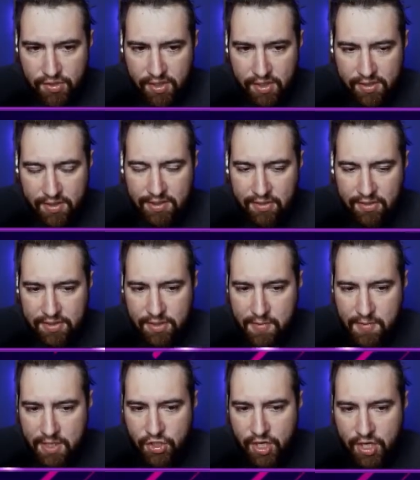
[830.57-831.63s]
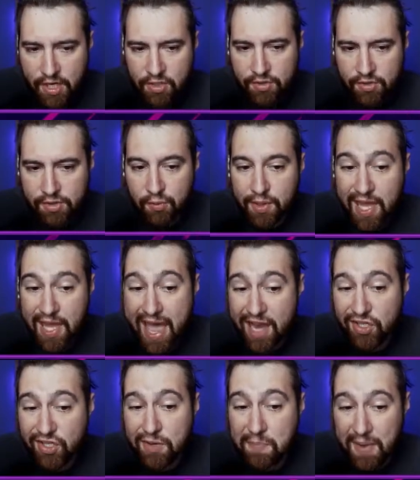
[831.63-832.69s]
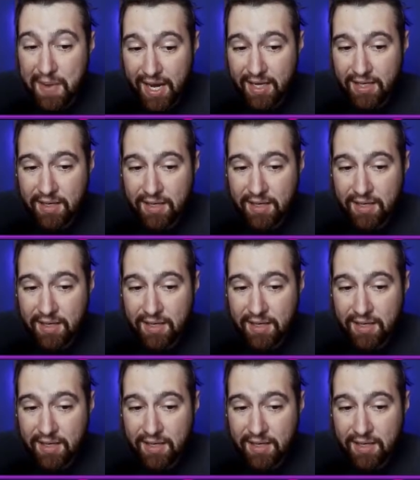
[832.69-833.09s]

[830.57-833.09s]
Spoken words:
I think that was the Mudshot user where they actually baited,